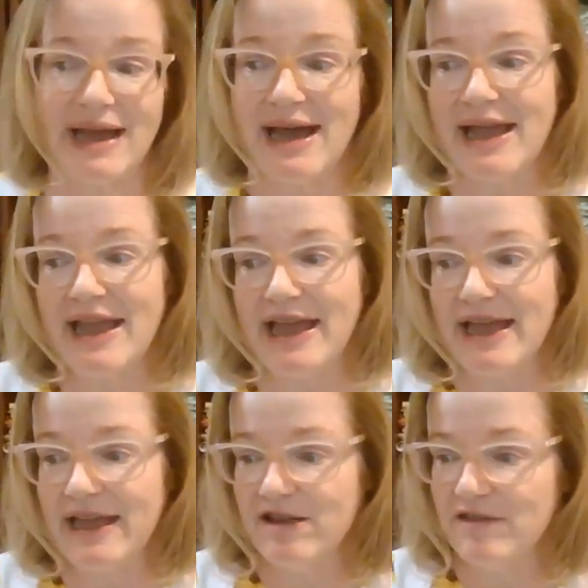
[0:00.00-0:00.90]
I
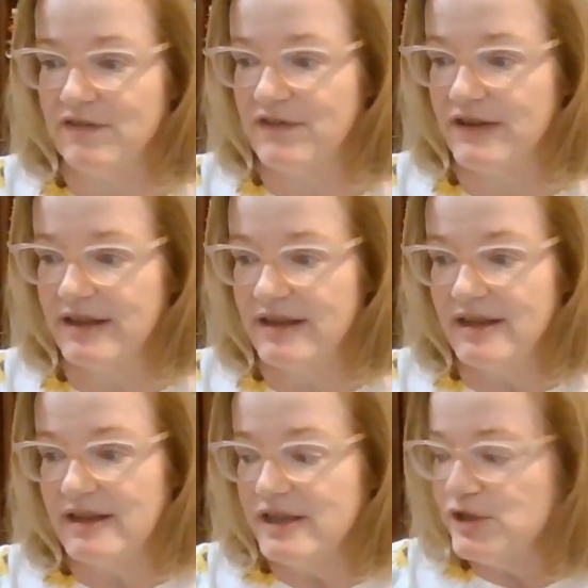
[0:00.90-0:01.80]
have
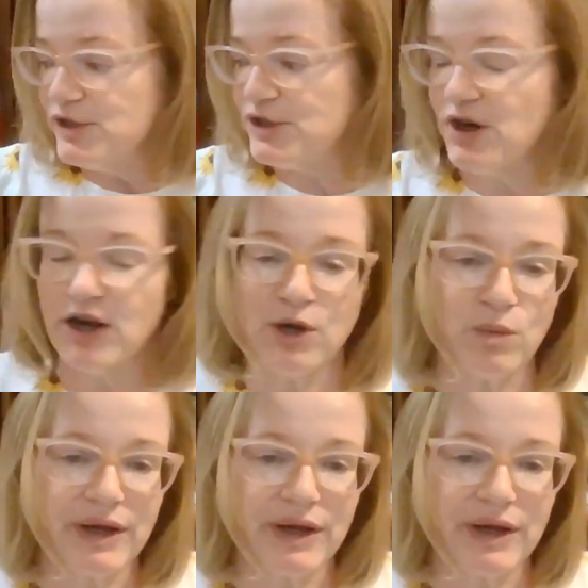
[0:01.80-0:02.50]
started